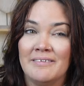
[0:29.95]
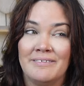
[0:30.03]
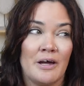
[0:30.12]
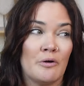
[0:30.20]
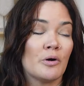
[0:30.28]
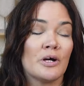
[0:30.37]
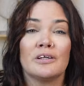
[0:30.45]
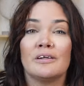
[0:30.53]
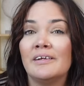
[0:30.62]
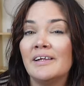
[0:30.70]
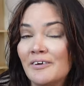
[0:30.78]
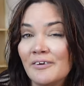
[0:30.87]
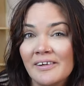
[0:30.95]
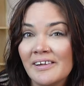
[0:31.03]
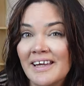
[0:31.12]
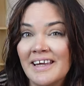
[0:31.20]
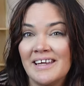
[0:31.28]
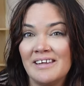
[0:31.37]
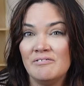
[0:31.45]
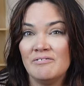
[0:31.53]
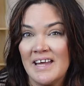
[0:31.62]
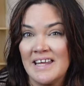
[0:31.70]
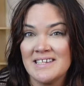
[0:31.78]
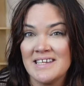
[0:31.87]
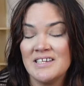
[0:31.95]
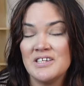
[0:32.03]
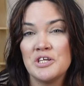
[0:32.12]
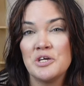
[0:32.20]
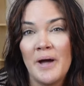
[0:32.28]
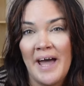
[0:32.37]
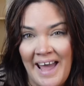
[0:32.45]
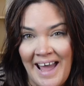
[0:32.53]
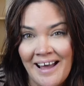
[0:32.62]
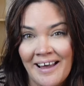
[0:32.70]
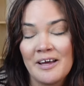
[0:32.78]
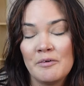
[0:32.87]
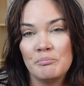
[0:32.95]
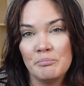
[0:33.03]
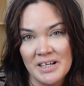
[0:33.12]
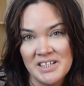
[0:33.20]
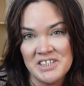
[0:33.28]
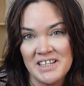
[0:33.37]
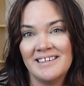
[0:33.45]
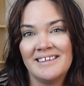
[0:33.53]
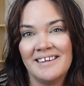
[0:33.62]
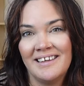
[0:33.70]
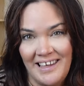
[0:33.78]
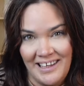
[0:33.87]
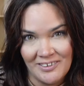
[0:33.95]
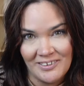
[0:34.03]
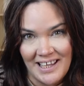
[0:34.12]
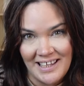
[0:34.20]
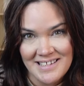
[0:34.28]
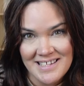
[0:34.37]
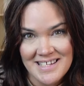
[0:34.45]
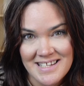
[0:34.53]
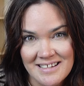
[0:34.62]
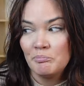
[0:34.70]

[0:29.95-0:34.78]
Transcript: that were literally invented to hack budget airlines,